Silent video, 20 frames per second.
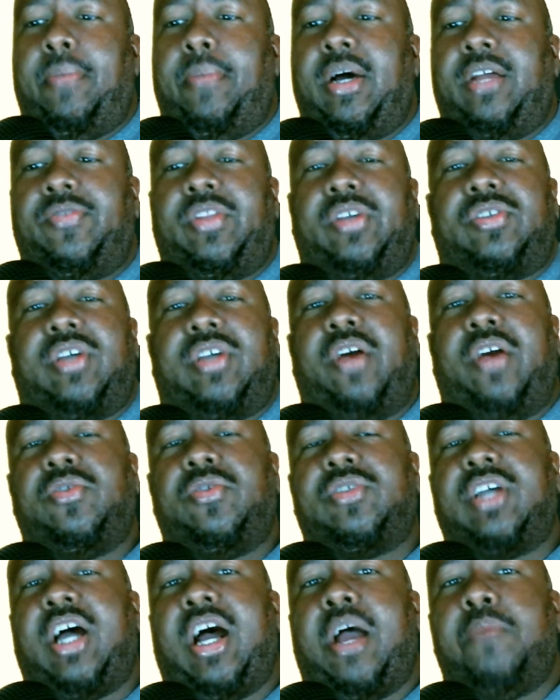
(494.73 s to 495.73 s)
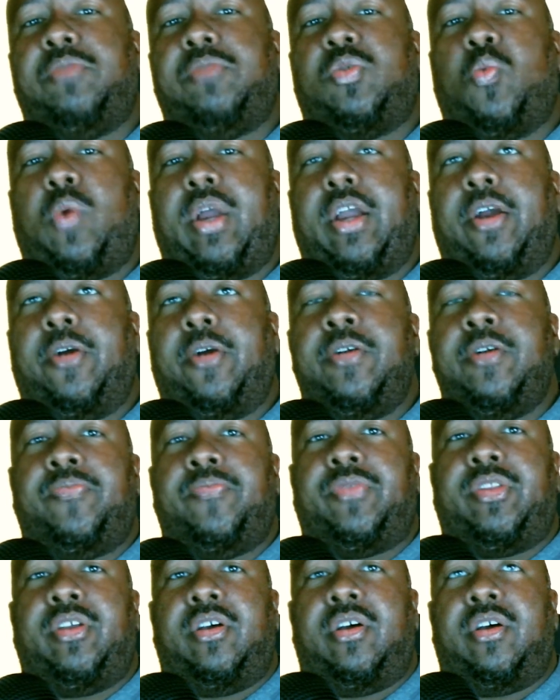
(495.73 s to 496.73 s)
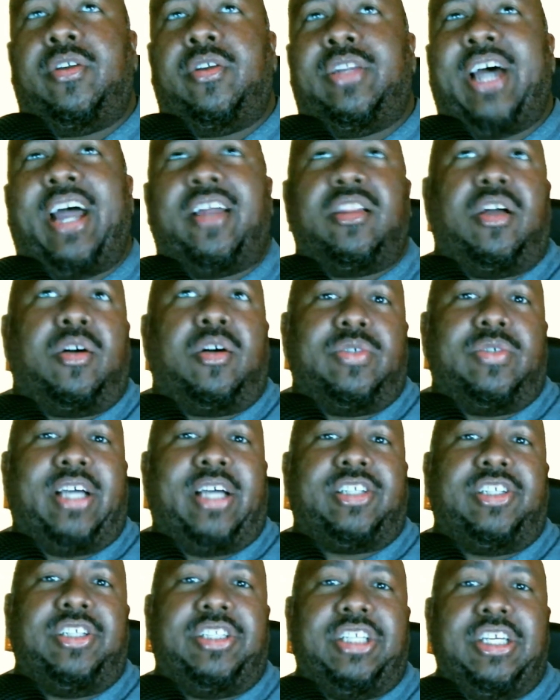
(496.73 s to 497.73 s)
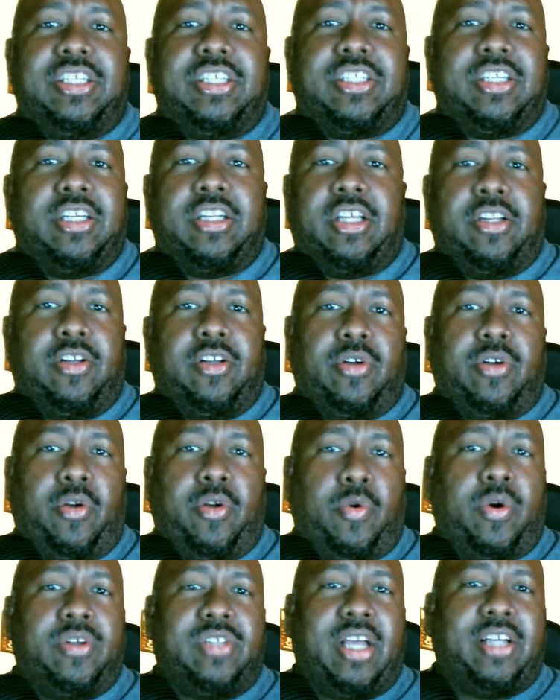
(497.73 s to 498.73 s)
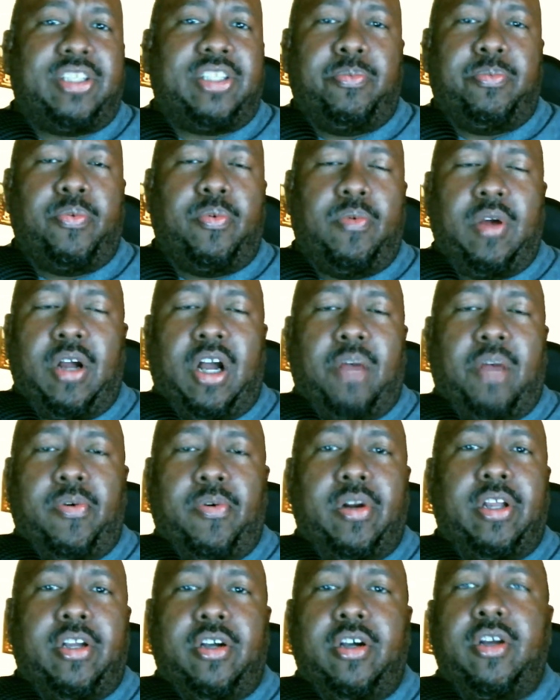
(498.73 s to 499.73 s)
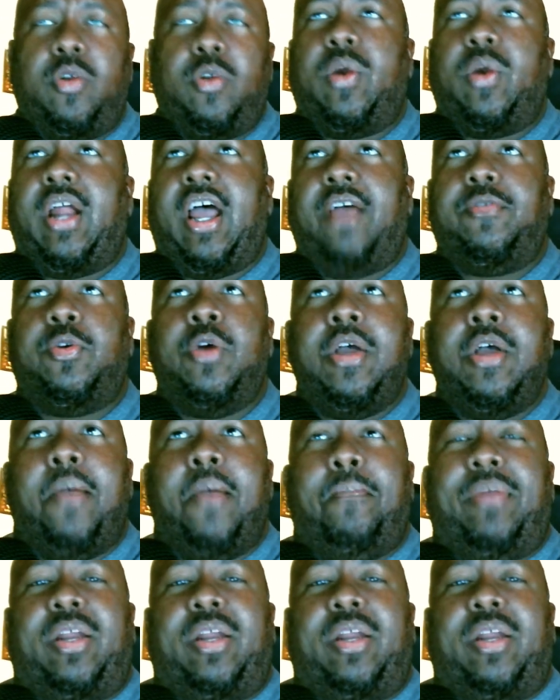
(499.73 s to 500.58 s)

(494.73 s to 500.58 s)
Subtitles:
But there's other times where the dialogue was actually decent and or is actually pretty good or what have you,